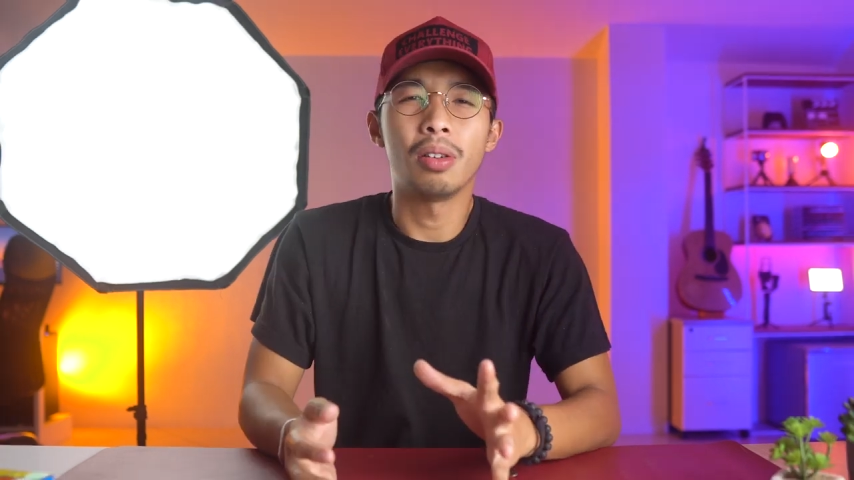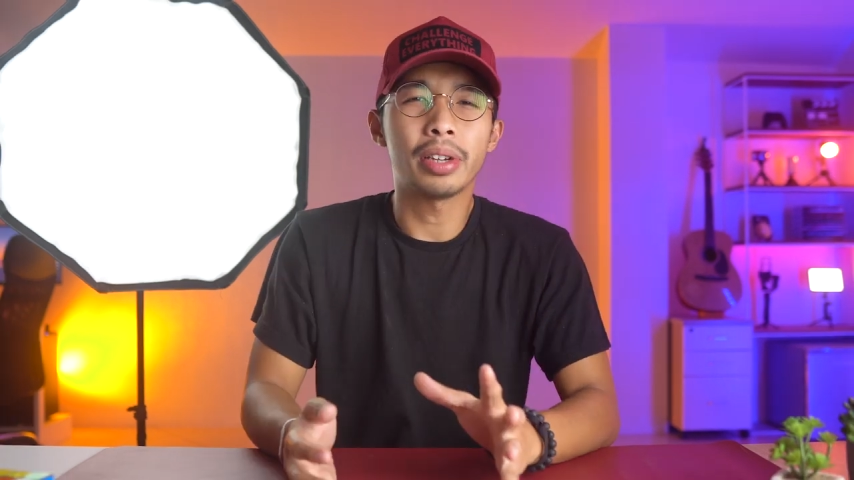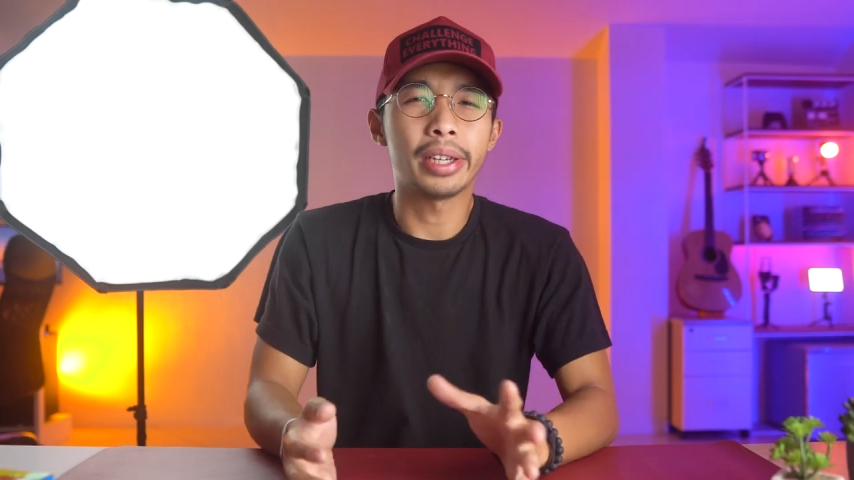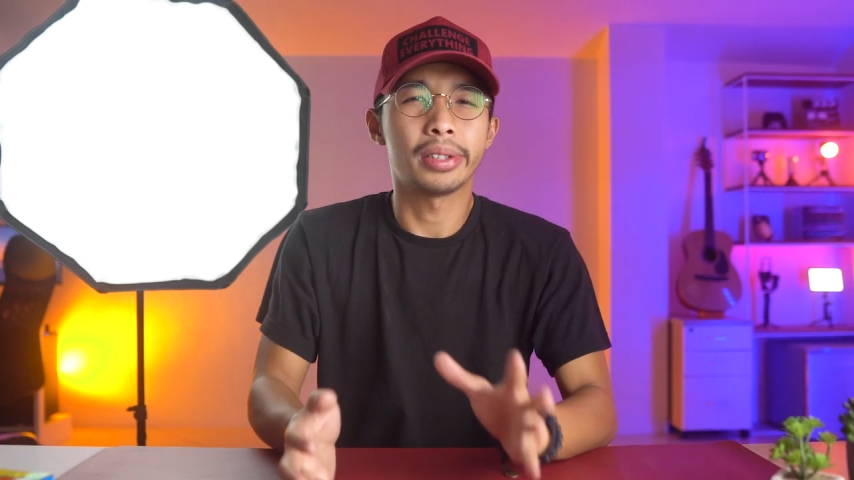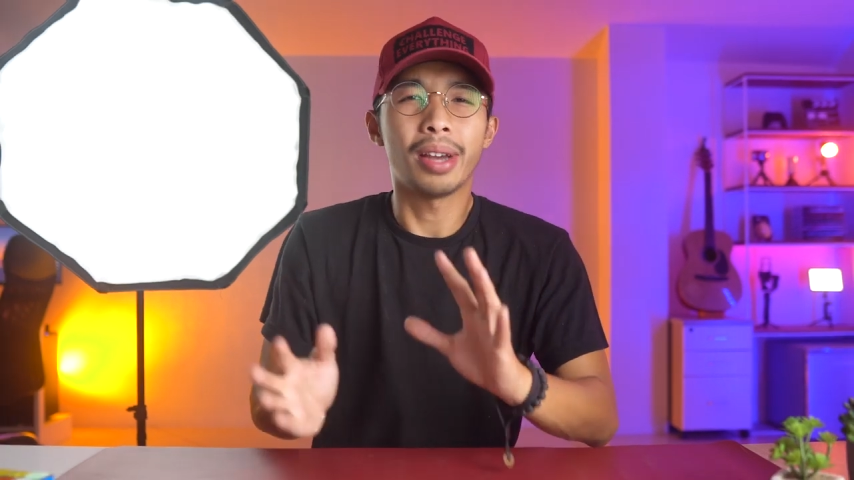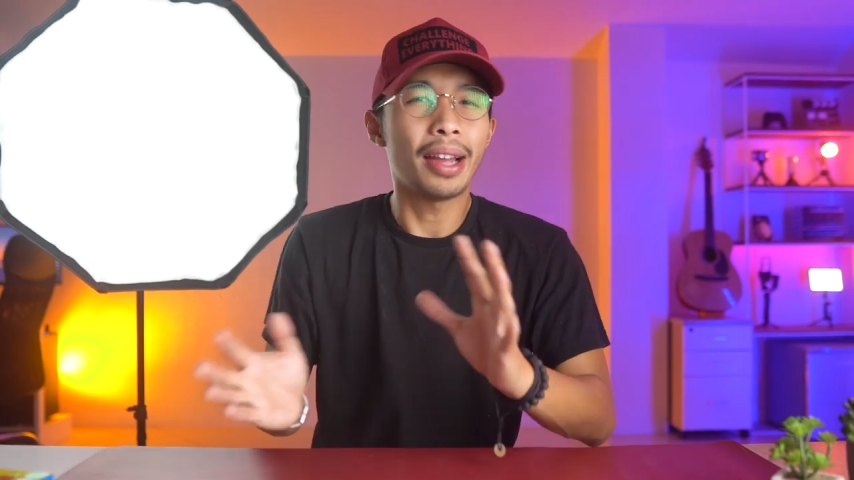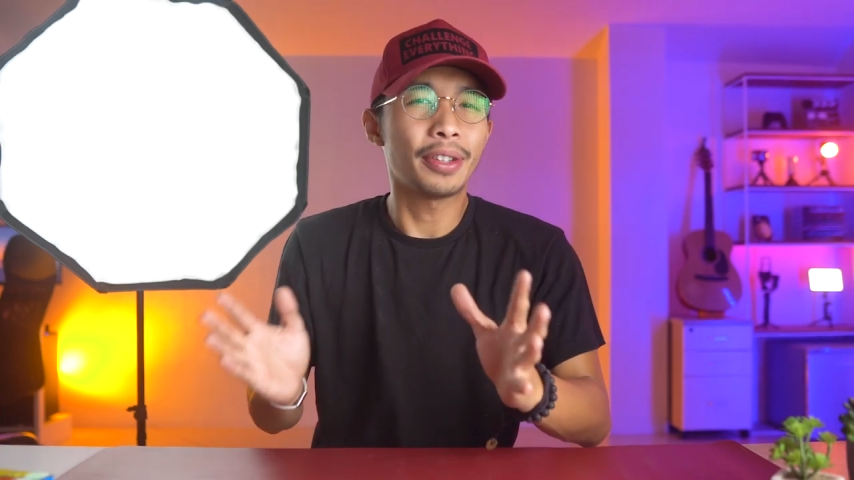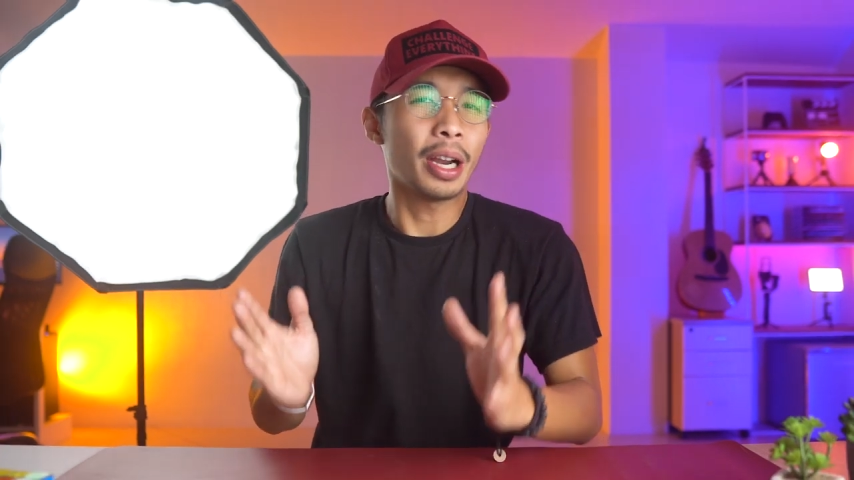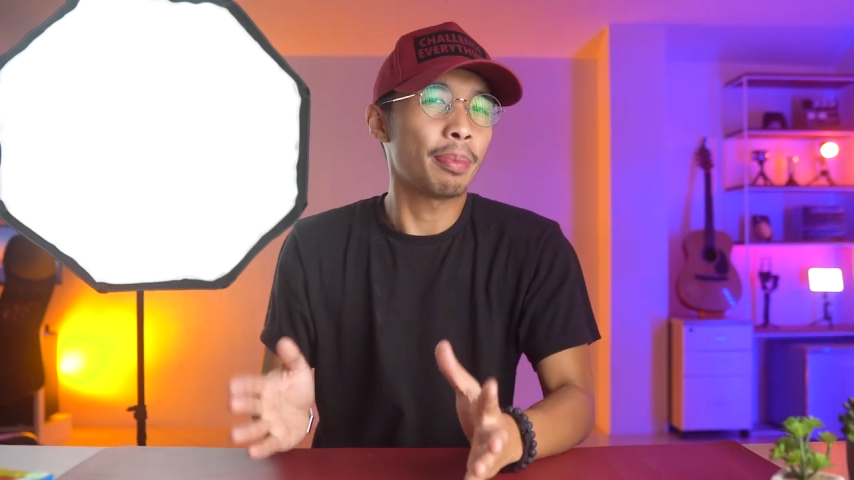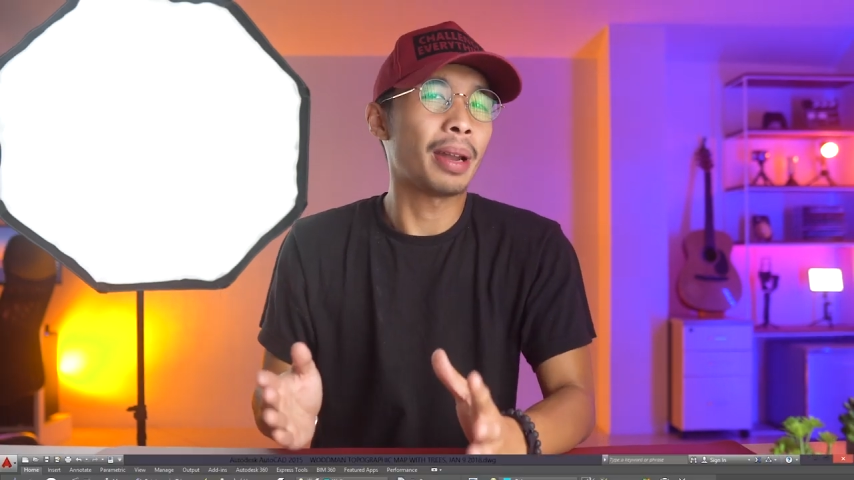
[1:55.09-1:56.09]
Okay, so
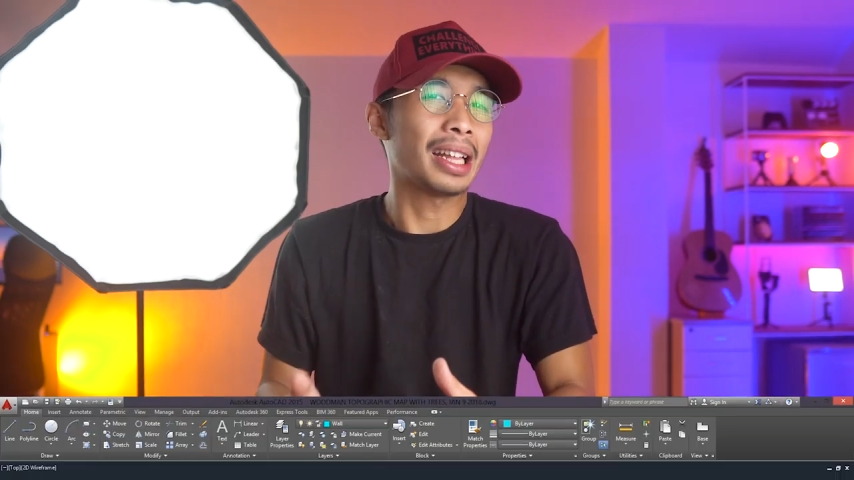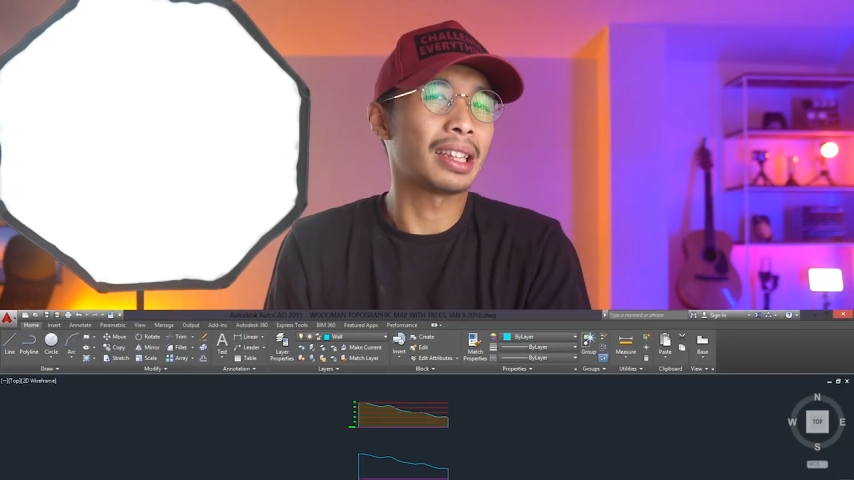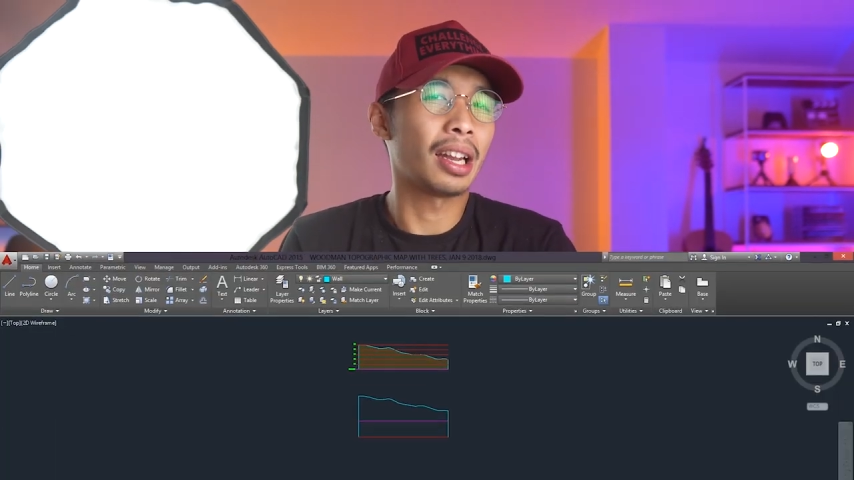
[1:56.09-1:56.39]
after I plot